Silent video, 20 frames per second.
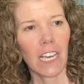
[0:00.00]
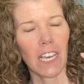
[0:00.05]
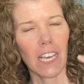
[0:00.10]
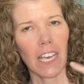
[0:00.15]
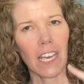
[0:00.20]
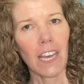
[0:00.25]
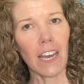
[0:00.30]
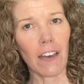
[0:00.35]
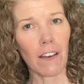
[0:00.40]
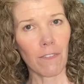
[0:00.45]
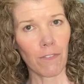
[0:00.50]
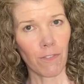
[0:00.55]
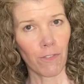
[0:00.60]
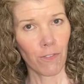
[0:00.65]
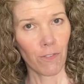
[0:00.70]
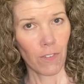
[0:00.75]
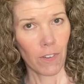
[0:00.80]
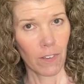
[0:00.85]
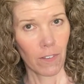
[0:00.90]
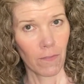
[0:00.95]
If
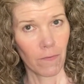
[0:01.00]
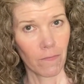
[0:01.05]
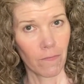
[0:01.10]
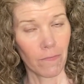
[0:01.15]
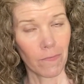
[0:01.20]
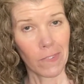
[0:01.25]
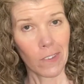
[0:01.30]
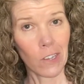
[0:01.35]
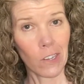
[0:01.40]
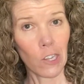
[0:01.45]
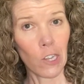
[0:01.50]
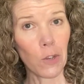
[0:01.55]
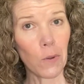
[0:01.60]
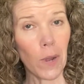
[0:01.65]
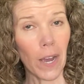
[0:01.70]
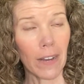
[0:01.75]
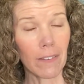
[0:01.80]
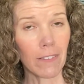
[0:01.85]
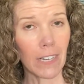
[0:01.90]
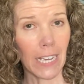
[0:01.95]
you
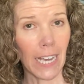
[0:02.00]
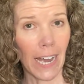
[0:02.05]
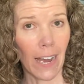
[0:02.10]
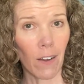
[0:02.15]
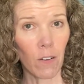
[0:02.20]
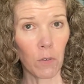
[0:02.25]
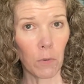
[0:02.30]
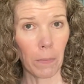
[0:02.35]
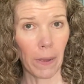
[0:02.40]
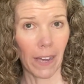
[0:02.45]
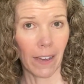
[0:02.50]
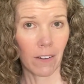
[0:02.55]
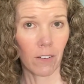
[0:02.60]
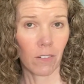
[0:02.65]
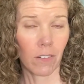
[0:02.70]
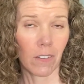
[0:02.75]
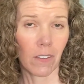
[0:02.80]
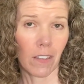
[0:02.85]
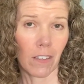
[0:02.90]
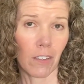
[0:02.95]
have a cowl
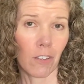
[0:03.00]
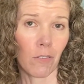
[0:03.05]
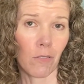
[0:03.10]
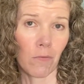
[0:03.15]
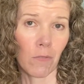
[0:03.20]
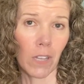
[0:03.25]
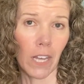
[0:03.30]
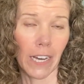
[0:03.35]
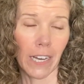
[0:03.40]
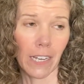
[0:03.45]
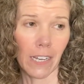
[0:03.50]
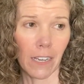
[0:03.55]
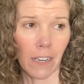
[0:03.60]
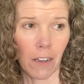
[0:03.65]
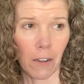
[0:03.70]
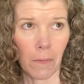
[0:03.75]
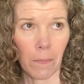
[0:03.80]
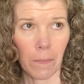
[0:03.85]
pattern that you like